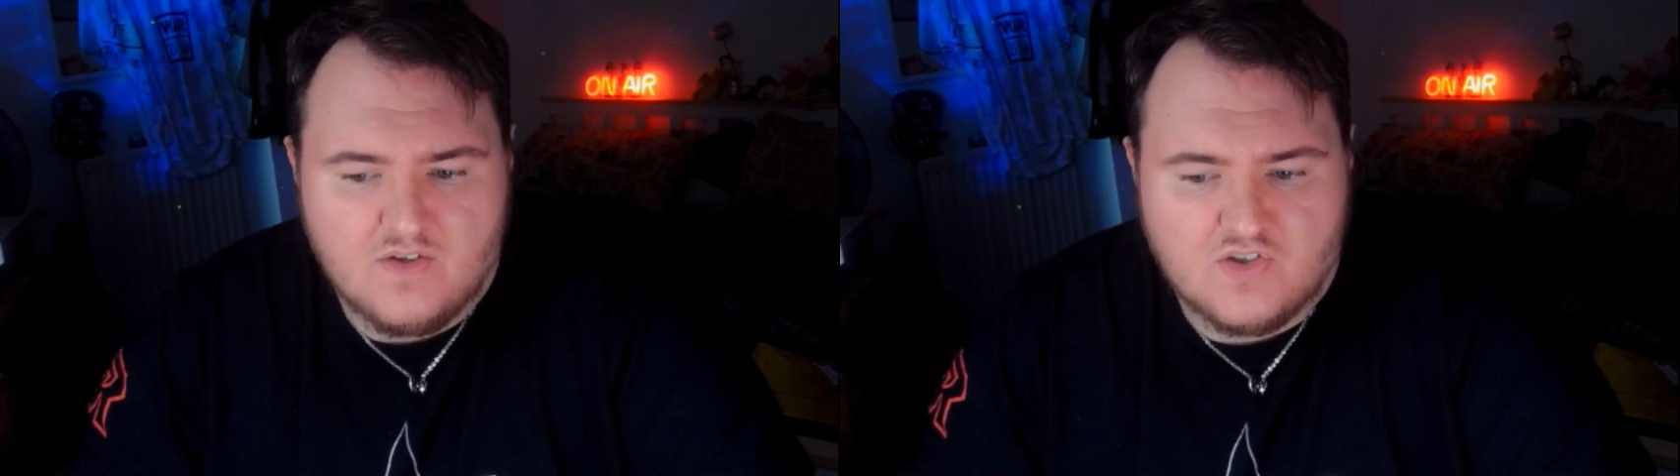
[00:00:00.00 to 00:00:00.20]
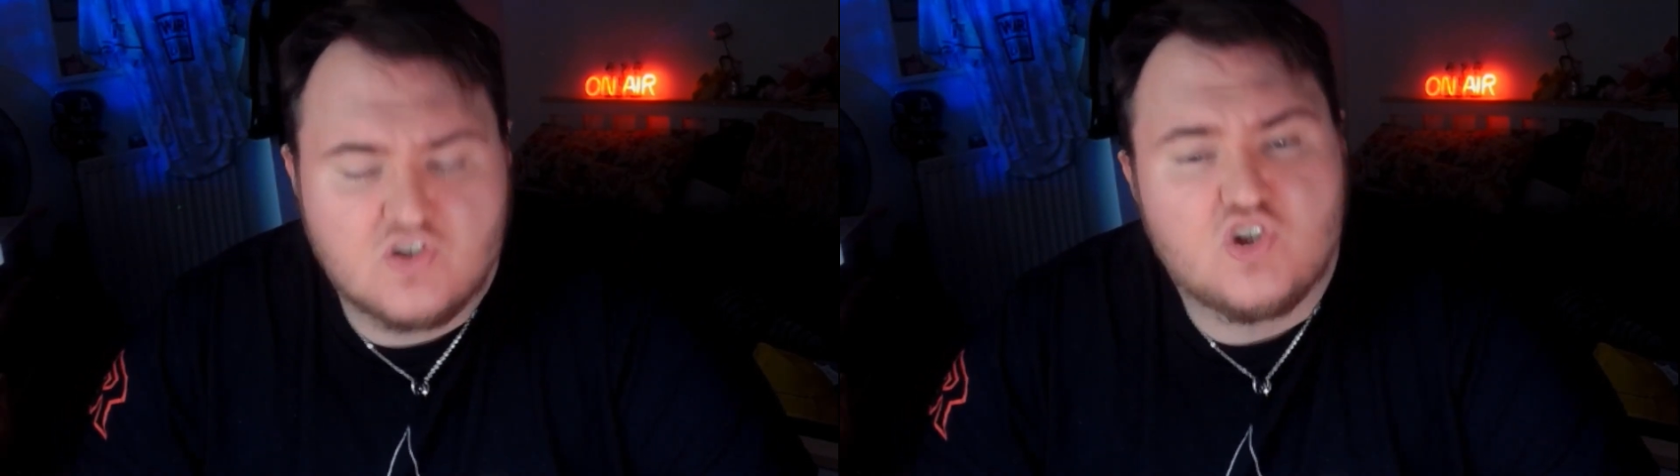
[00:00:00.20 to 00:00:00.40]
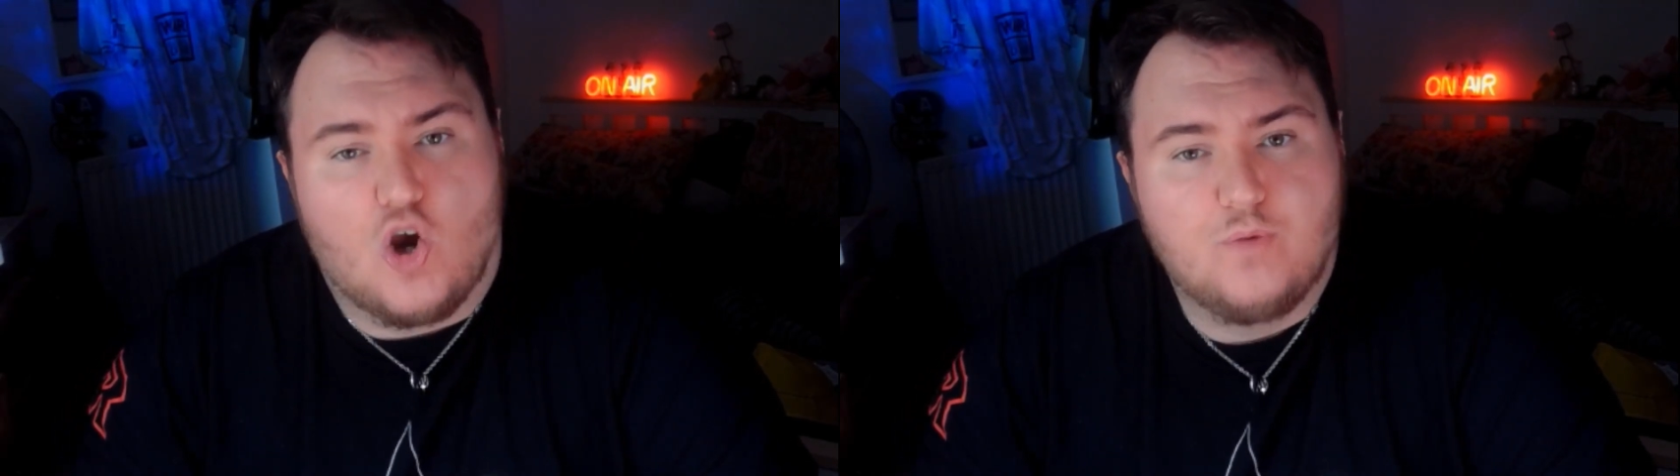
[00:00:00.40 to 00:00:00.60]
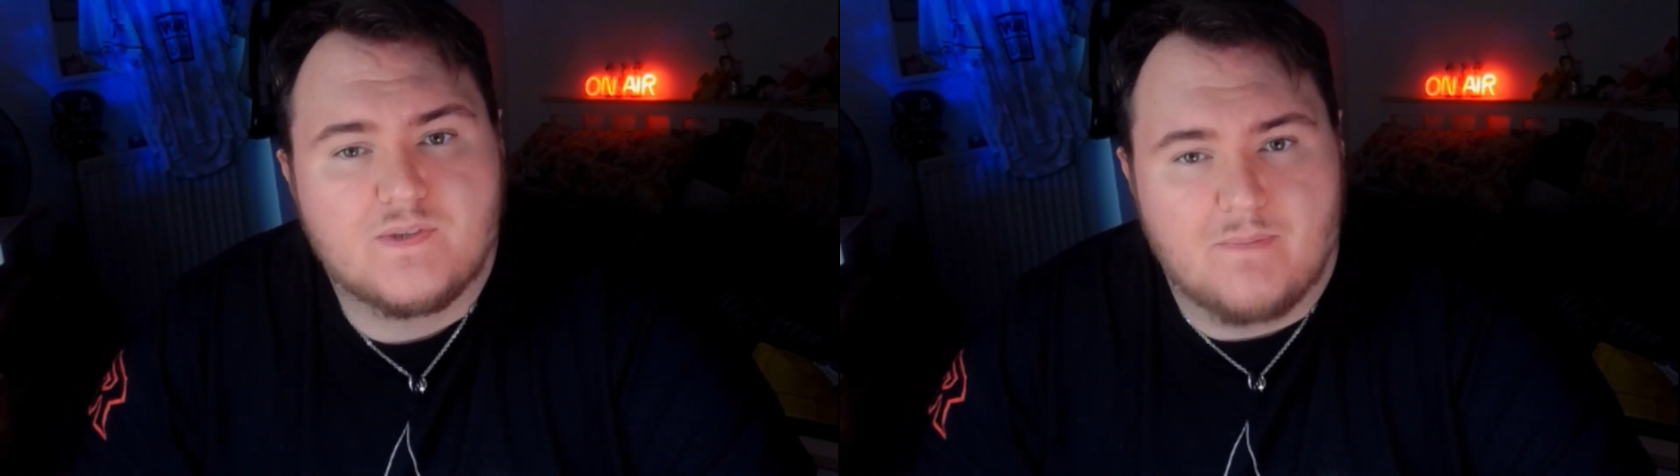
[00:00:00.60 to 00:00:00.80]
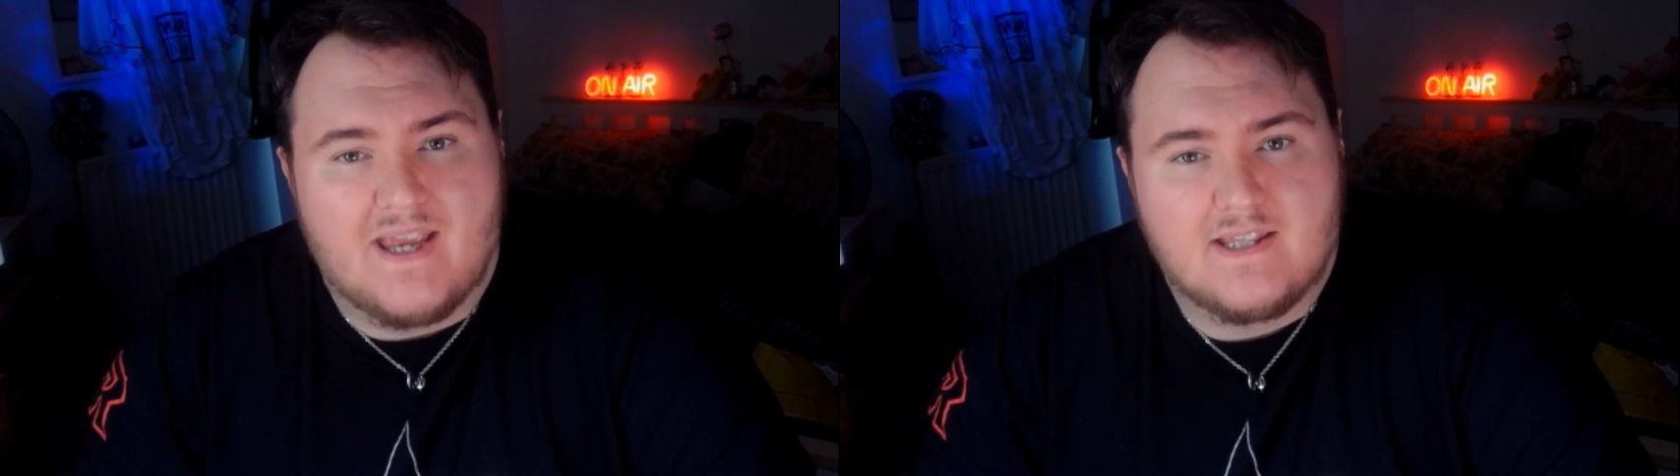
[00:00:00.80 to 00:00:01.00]
scope
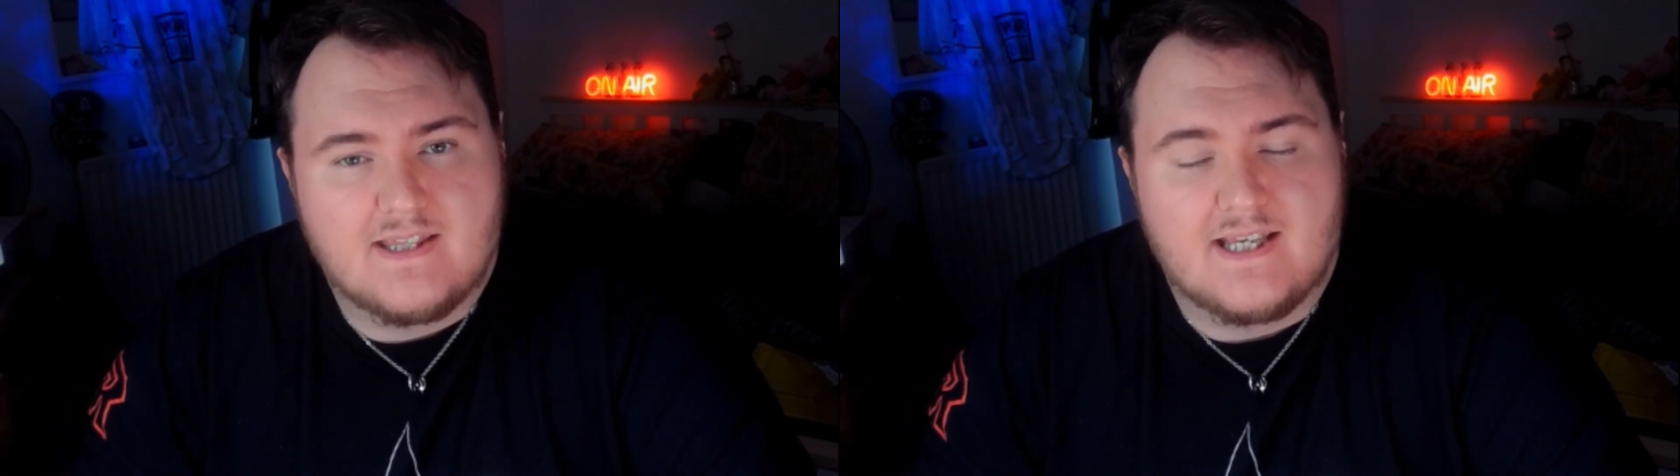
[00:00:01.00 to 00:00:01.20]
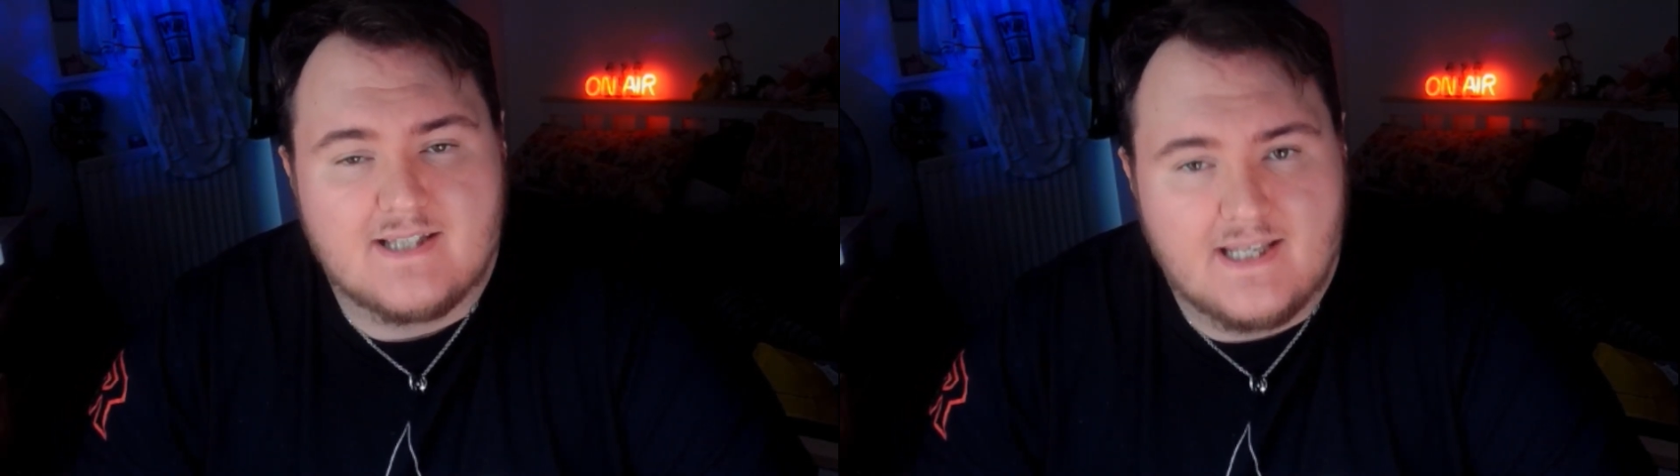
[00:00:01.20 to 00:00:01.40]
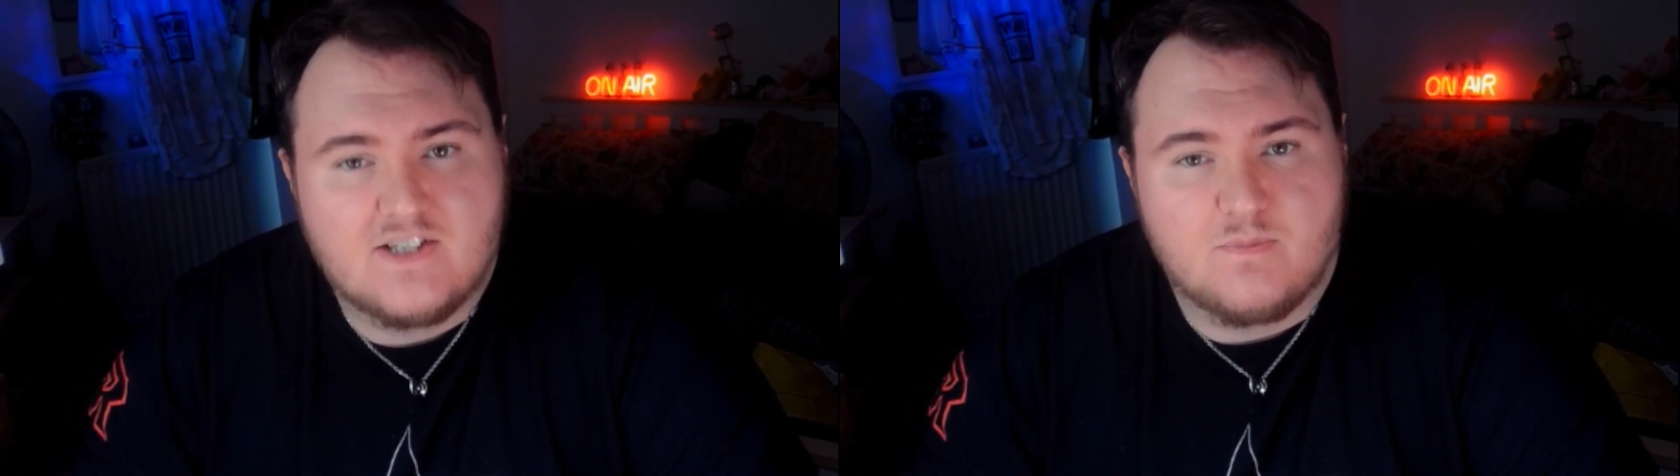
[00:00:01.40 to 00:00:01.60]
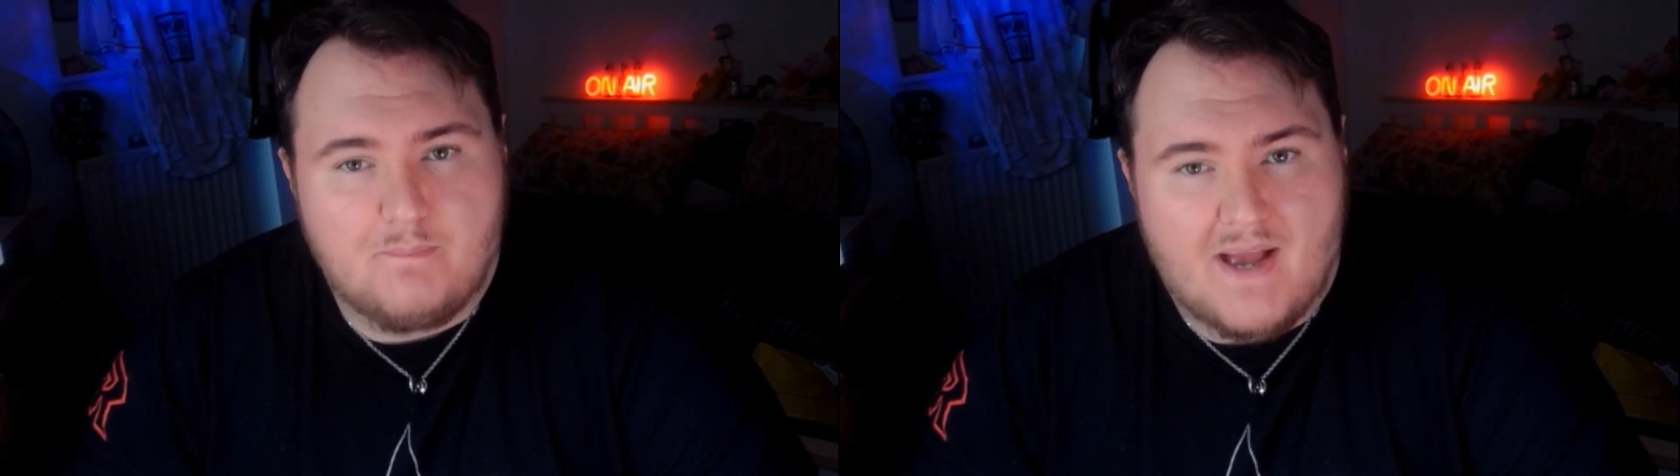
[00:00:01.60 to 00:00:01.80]
to make things a little bit